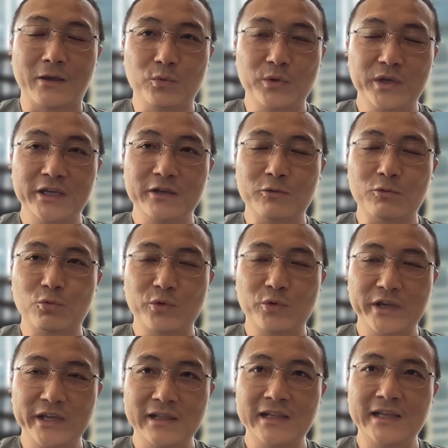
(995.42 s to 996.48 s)
we
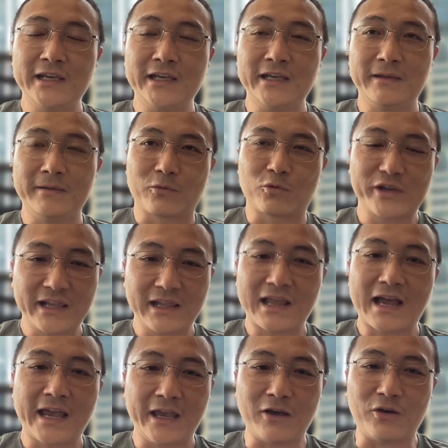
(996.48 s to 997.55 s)
really
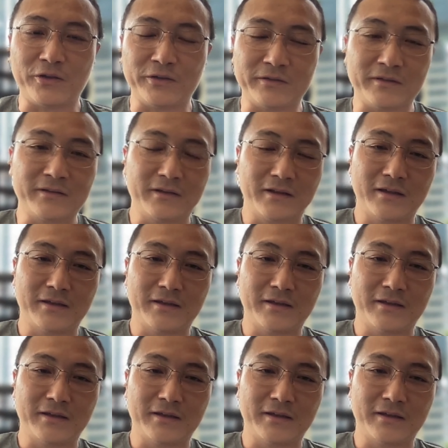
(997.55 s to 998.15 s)
rely on